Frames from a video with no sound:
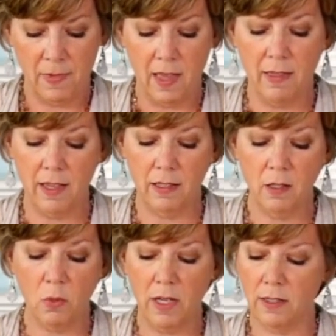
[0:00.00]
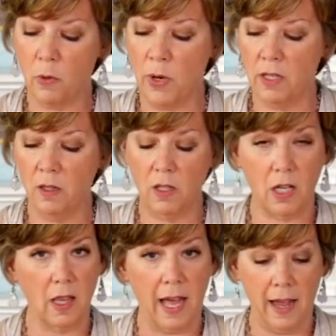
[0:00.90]
and this is what it's going to
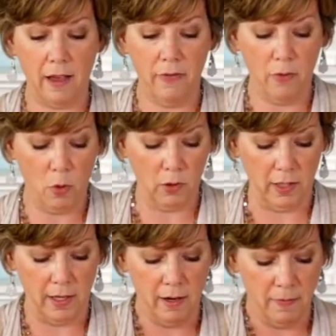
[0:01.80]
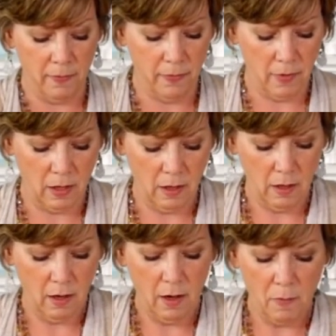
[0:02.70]
look like folded.
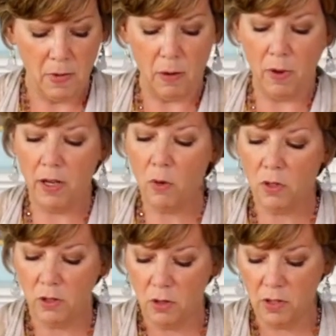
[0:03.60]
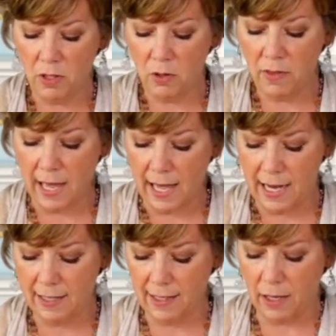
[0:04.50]
But what you will do to do
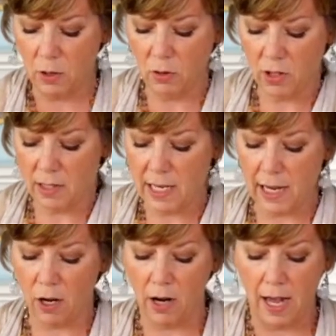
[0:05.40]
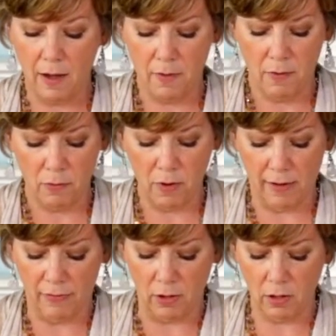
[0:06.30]
that is that you'll just take your
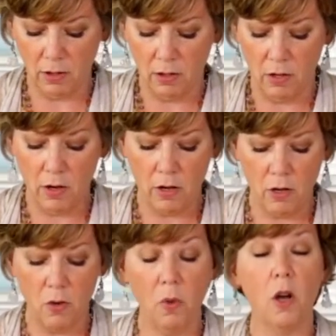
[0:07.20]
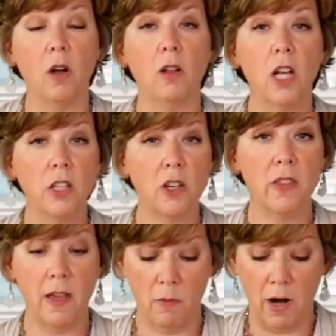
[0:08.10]
ruffles, you will
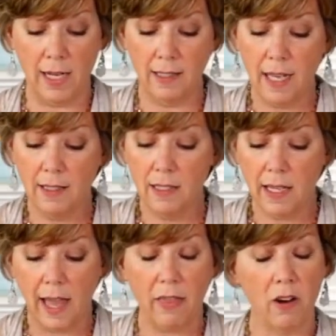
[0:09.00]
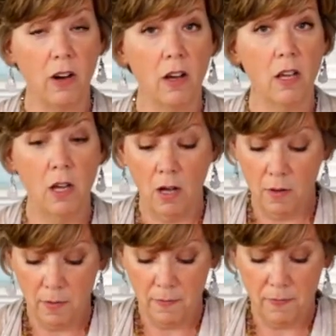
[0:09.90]
turn them right sides together,
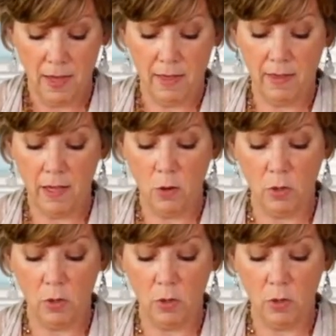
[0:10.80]
and then you